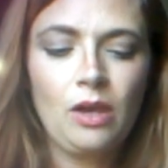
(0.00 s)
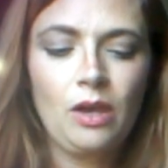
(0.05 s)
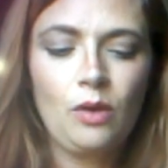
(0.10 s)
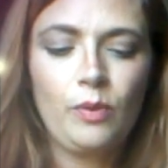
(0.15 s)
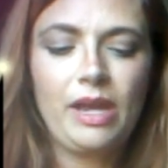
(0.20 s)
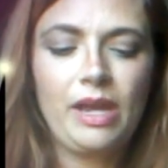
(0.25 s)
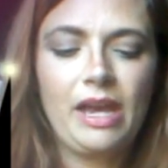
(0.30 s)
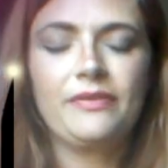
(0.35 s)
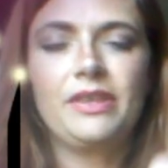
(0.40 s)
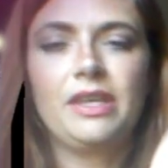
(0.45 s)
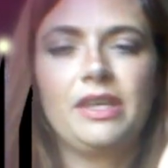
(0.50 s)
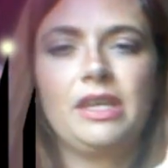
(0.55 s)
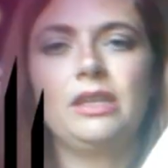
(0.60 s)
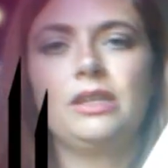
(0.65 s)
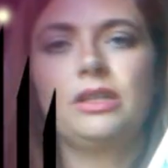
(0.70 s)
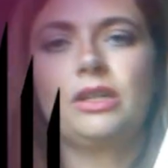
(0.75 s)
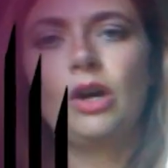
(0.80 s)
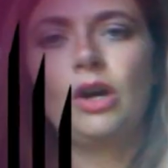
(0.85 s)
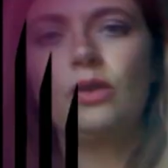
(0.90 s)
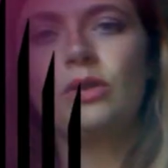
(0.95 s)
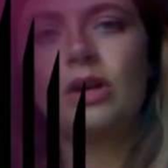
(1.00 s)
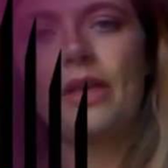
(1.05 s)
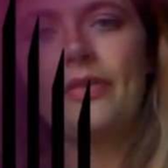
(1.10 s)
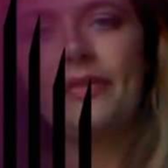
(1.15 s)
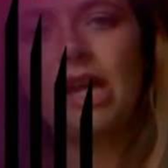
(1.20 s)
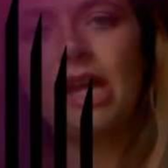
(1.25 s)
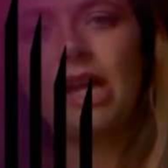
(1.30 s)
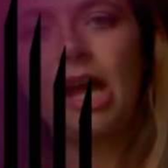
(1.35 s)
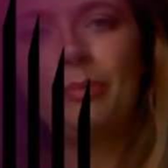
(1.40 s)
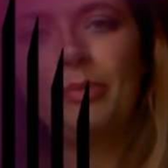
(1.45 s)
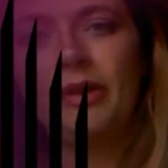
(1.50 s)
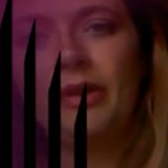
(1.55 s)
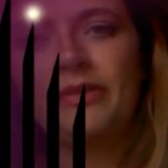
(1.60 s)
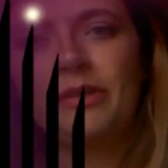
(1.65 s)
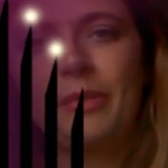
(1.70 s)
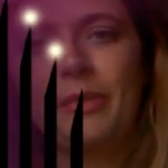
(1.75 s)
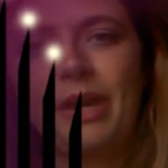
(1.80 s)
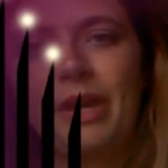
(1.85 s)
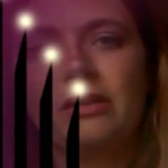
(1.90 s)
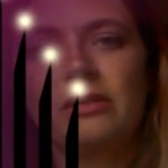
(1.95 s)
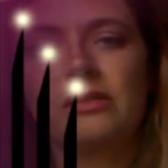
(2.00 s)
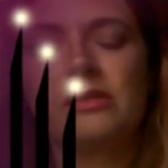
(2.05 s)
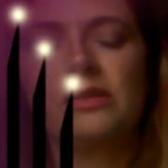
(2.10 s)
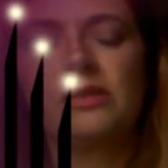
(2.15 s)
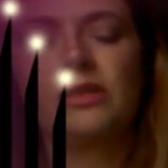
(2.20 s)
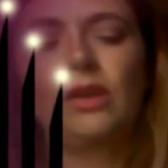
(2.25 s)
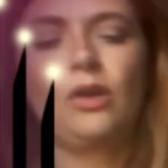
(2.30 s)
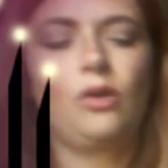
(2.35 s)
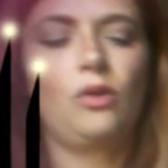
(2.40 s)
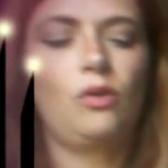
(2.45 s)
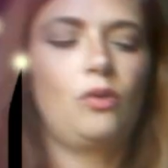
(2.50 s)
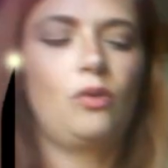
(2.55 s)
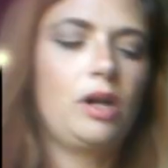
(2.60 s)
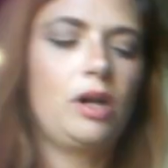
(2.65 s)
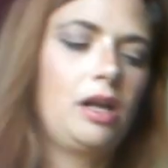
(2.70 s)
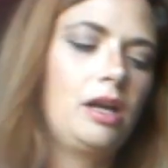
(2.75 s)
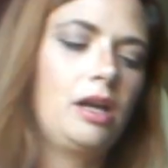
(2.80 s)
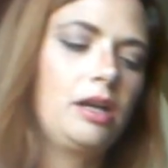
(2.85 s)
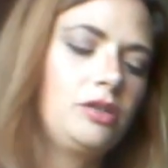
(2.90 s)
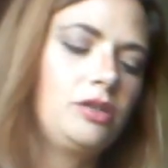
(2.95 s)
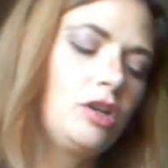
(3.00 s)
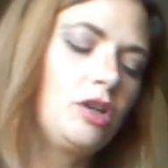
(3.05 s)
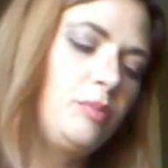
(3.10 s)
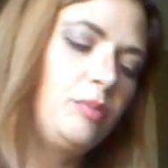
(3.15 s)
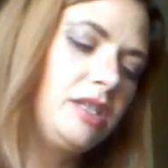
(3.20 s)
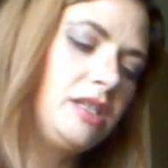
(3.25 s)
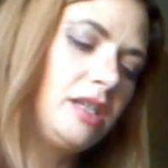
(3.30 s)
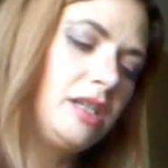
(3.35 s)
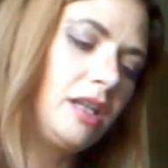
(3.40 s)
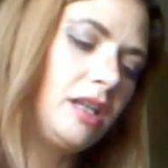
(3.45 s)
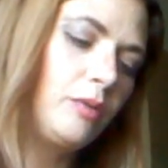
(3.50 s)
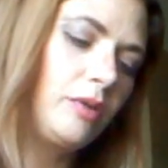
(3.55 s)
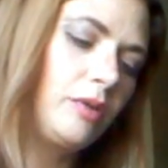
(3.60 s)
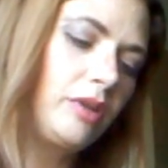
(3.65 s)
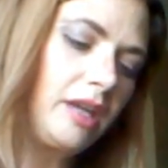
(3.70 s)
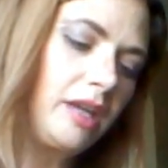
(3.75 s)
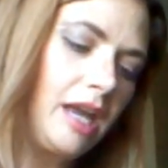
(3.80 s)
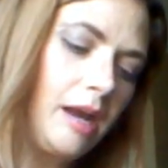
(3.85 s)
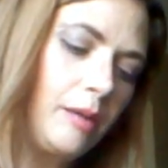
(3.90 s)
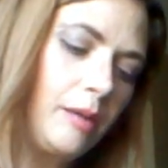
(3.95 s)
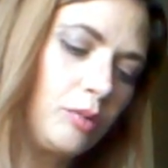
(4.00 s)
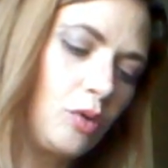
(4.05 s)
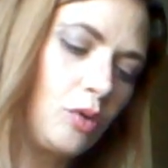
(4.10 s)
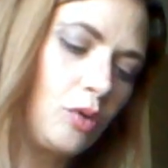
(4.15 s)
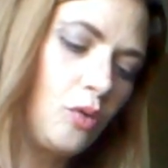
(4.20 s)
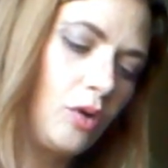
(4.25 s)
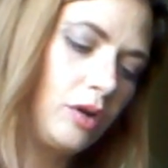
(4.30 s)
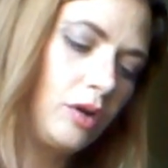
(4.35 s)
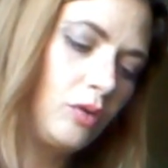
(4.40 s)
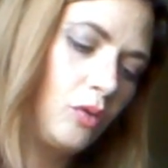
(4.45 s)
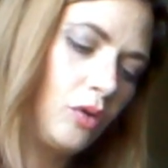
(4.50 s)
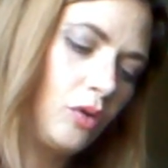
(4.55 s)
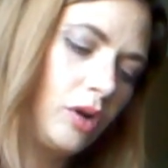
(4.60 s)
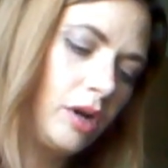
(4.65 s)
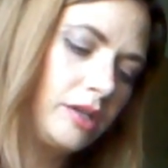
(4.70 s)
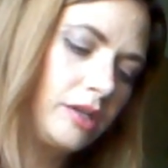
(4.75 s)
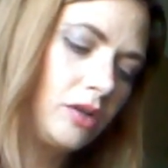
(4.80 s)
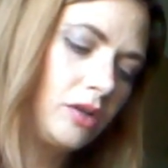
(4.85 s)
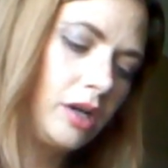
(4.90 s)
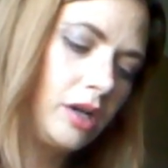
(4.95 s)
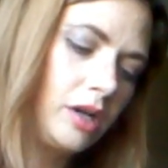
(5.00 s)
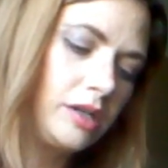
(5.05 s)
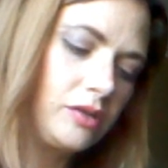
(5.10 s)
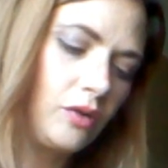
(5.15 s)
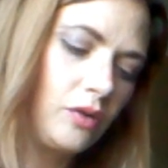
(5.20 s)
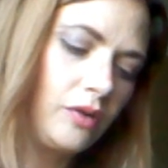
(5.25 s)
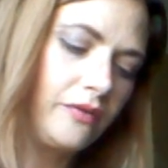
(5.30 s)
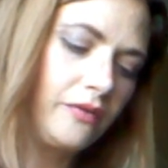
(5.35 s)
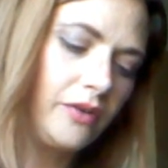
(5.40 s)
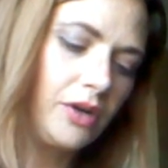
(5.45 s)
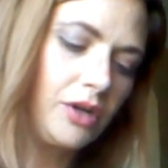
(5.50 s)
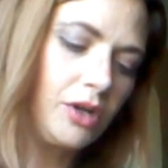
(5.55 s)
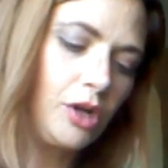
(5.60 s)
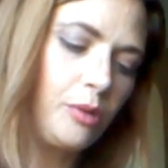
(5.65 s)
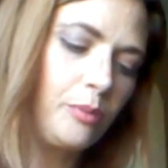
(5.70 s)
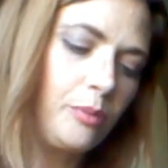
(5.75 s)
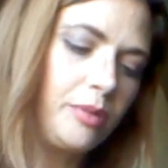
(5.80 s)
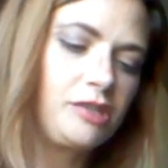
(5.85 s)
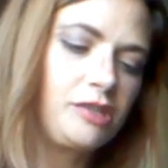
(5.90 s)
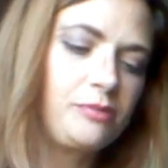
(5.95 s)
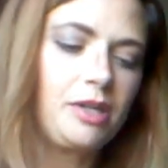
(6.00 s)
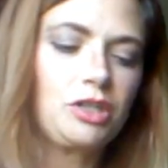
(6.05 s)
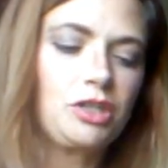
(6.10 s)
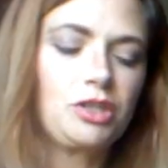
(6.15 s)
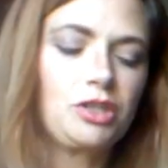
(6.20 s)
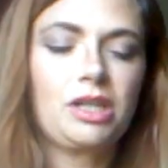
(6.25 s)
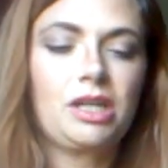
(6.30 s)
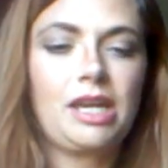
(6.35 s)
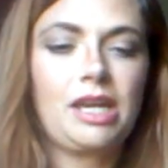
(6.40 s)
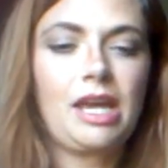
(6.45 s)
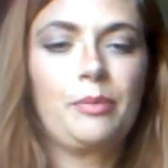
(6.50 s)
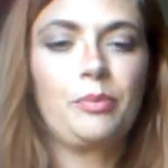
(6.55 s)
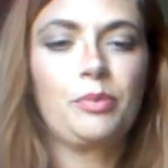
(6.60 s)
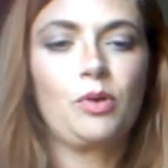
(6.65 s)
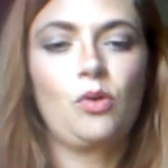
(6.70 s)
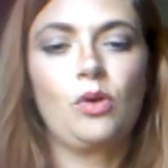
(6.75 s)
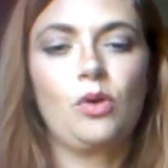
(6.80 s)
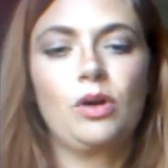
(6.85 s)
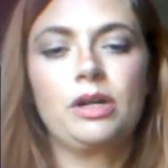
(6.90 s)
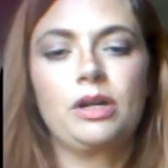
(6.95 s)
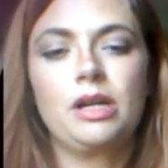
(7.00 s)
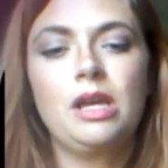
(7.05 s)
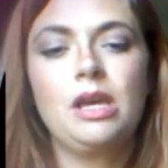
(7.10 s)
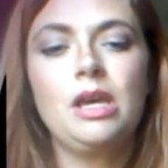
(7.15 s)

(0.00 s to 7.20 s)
We have the goat on the top of the mountain, so you could be dealing with a Capricorn or a Taurus or a Virgo, but especially a Capricorn.